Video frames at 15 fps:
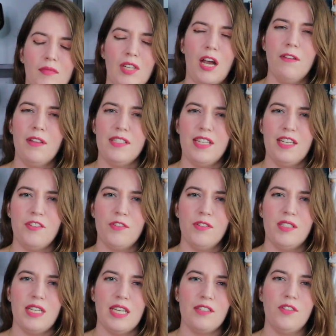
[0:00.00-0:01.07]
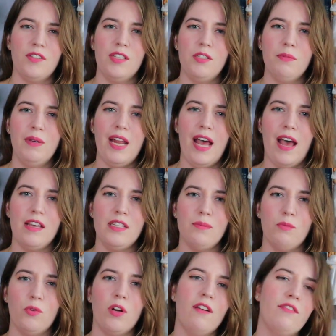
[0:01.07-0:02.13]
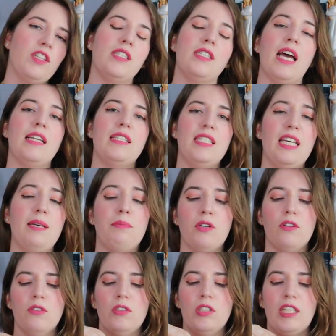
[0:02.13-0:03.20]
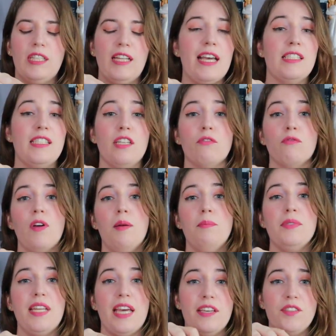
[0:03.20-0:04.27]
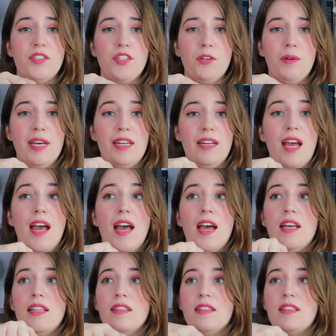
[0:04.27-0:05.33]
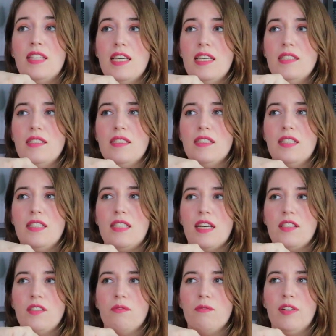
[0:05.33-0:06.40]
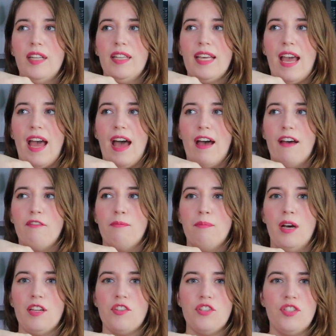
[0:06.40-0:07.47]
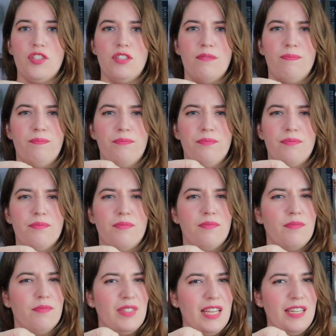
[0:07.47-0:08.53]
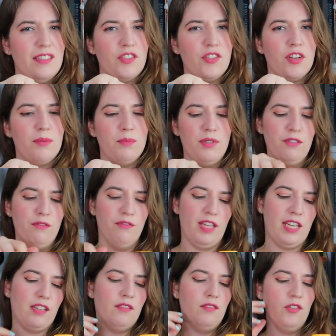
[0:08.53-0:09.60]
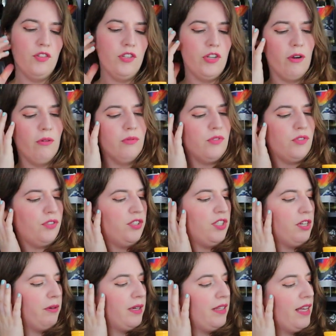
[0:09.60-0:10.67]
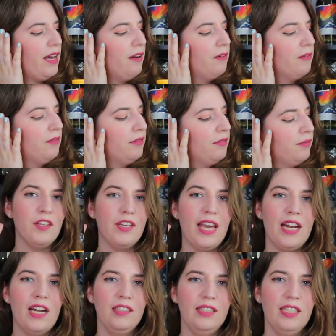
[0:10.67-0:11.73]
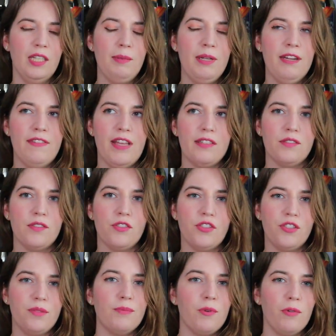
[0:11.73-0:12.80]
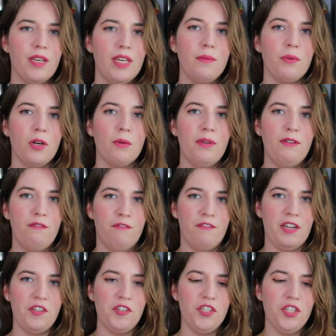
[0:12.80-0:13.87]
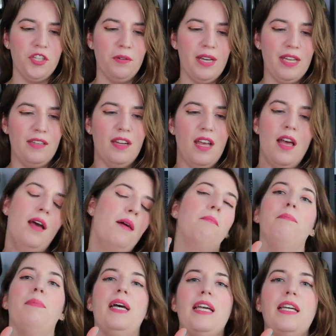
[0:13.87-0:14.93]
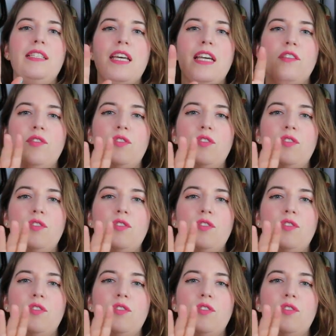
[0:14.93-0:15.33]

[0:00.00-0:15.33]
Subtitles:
Oh, that's interesting. So this one has more of just that typical classic rum taste to it. This doesn't really have much in terms of like notes to it though. You get a little bit of that smoky bourbon finish to it, but it tastes